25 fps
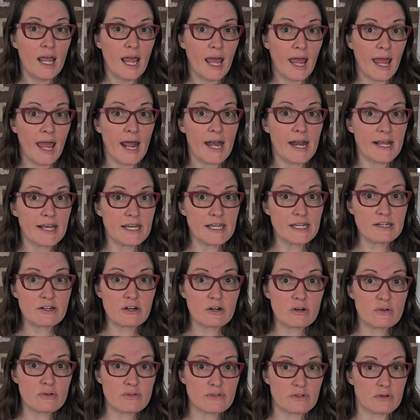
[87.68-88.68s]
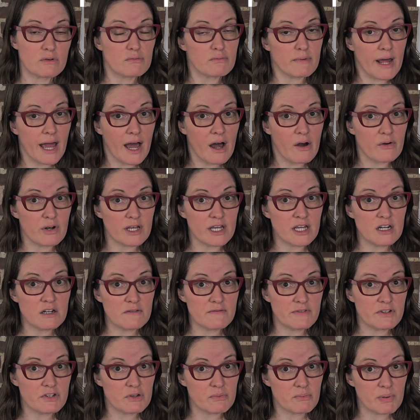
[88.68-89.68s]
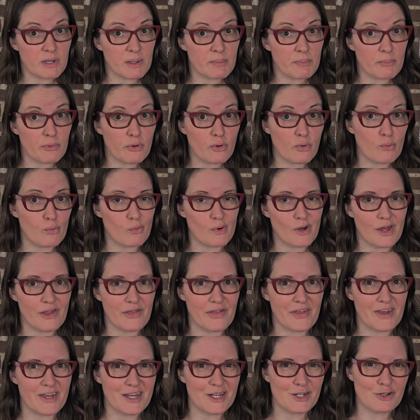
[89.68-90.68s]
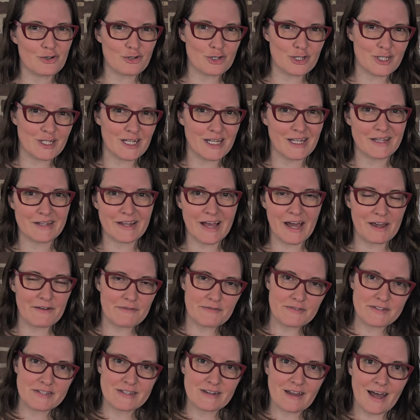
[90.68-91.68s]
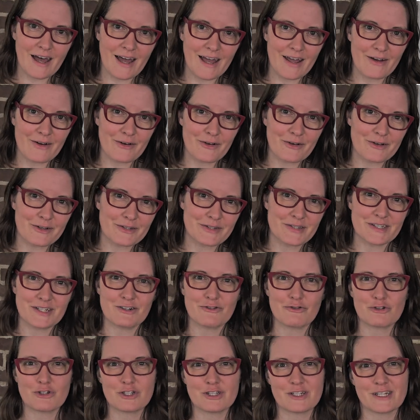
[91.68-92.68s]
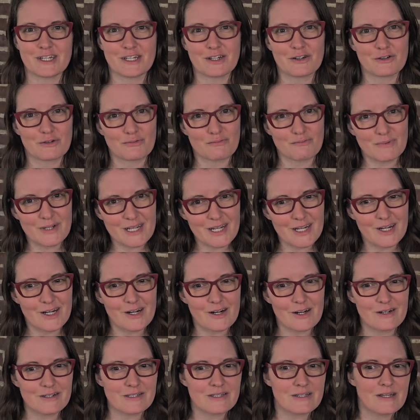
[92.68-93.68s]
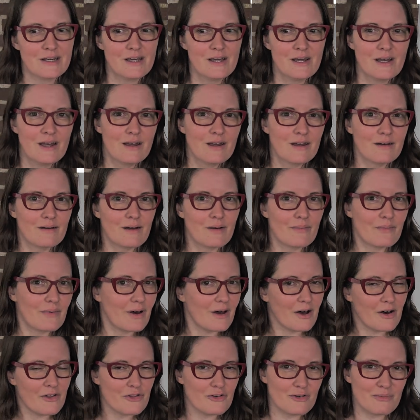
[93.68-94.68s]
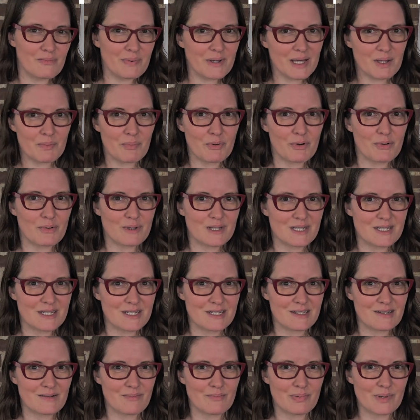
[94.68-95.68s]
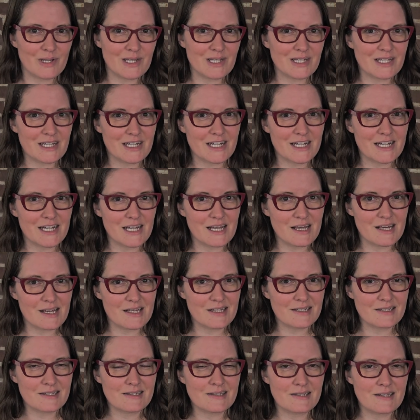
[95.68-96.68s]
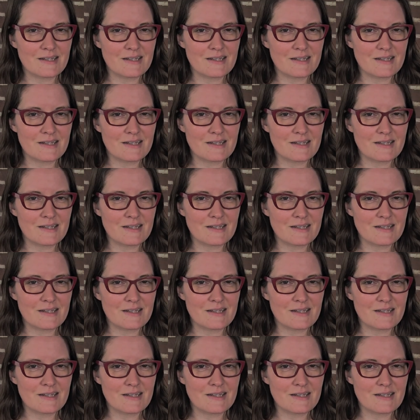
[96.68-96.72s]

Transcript: and he goes around interviewing people with interesting lifestyles, interesting careers, other people with disabilities,